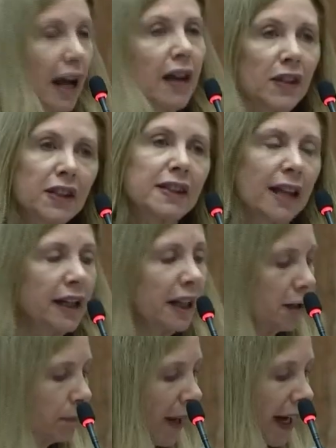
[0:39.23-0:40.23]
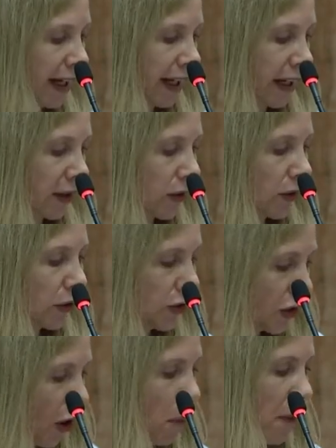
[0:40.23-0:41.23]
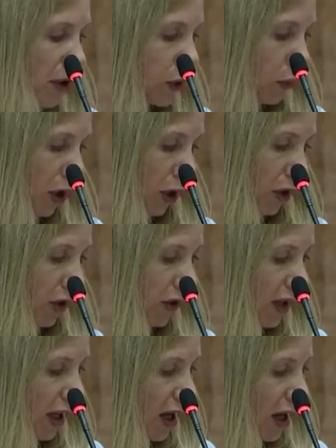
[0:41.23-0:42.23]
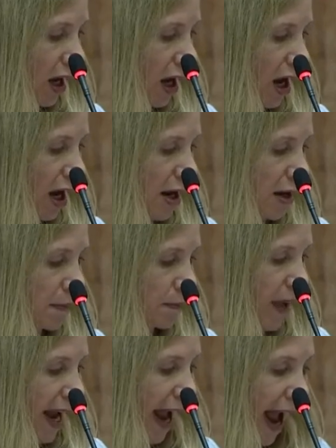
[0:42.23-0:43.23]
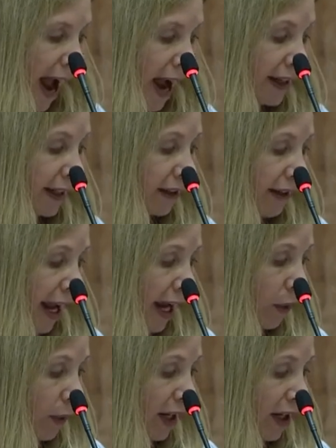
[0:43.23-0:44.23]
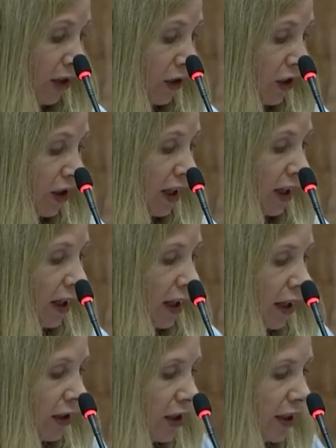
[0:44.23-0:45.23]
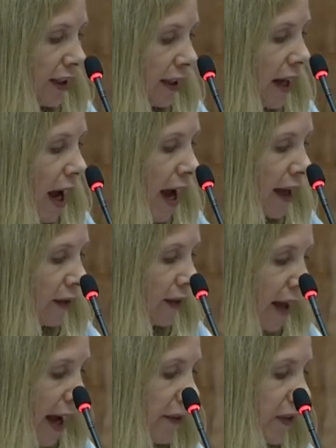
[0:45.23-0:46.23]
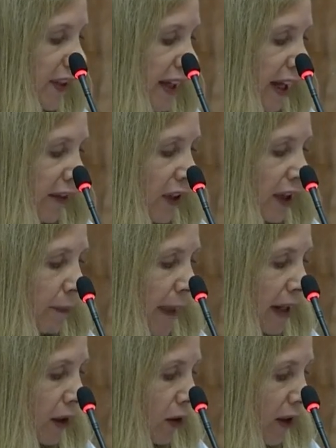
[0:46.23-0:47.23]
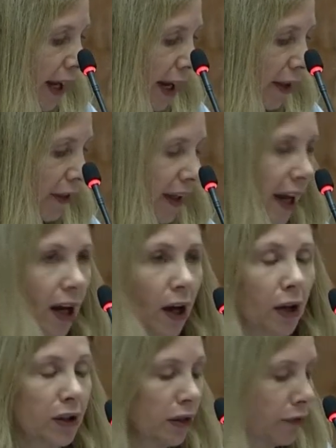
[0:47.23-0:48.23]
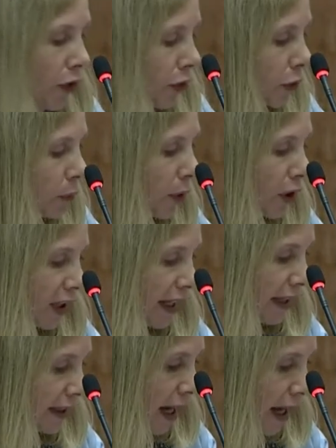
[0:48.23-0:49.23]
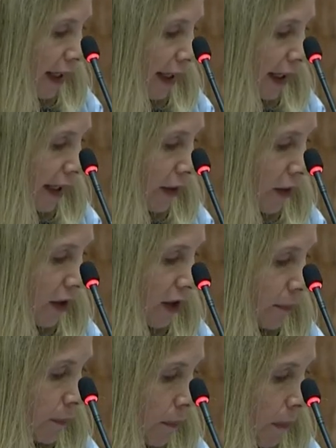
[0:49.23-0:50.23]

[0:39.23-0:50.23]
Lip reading: and the Senate made it so much worse by adding language to deny life-saving medical health care to vulnerable Kentuckians.